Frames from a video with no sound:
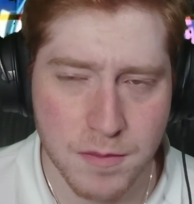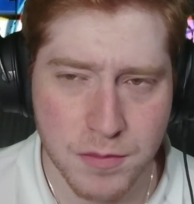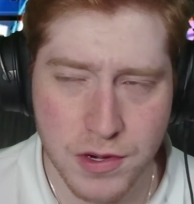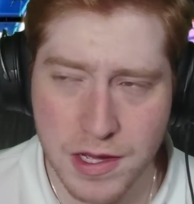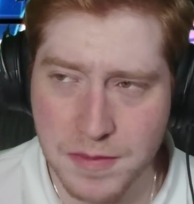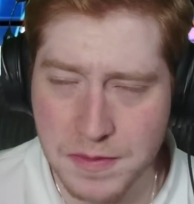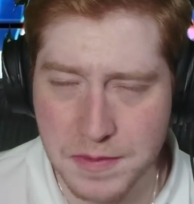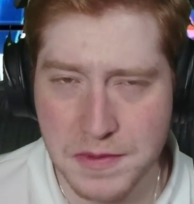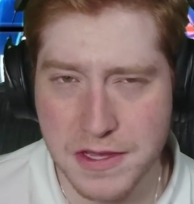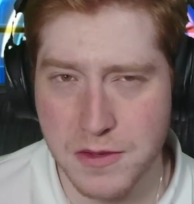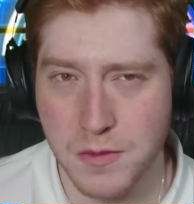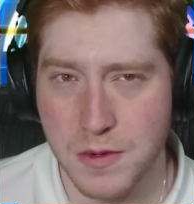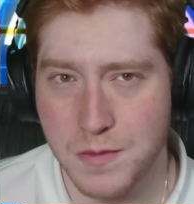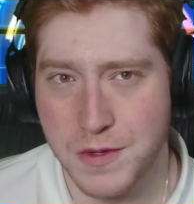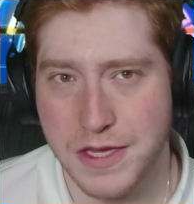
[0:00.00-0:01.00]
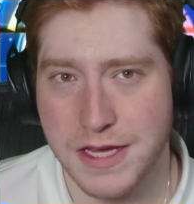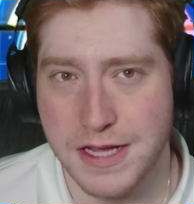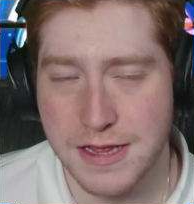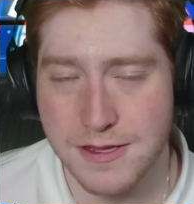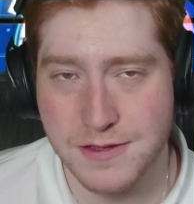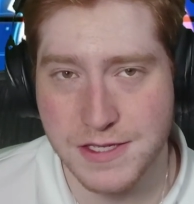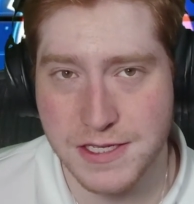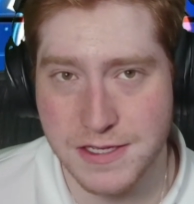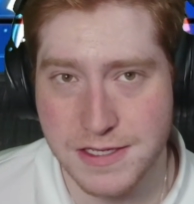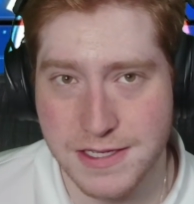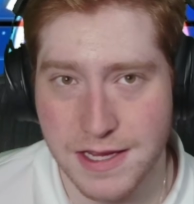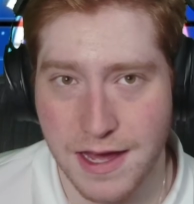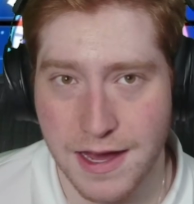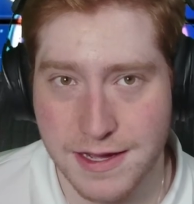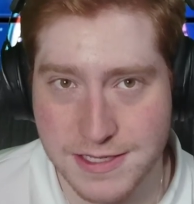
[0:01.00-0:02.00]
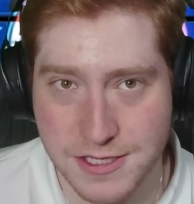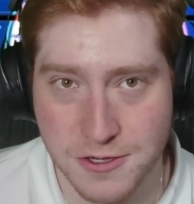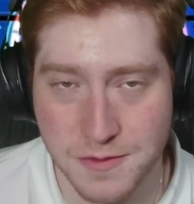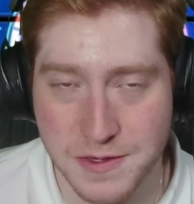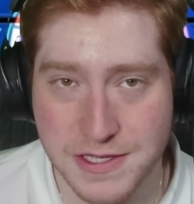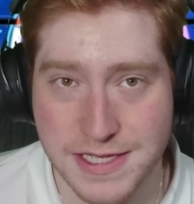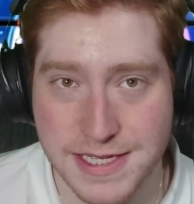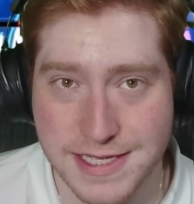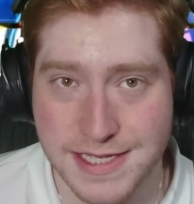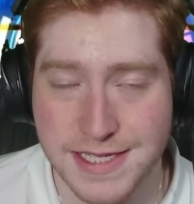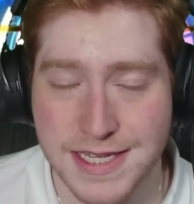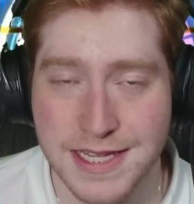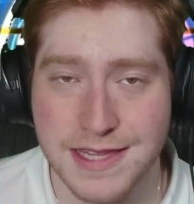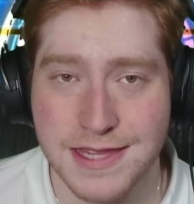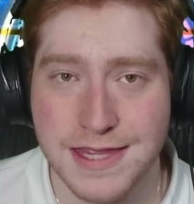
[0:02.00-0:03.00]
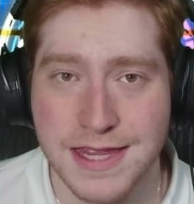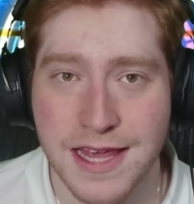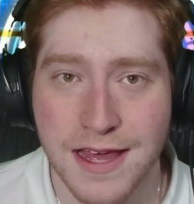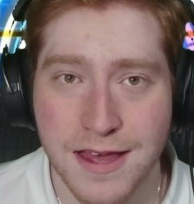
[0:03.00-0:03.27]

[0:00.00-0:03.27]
Probably when we get closer to October 16th.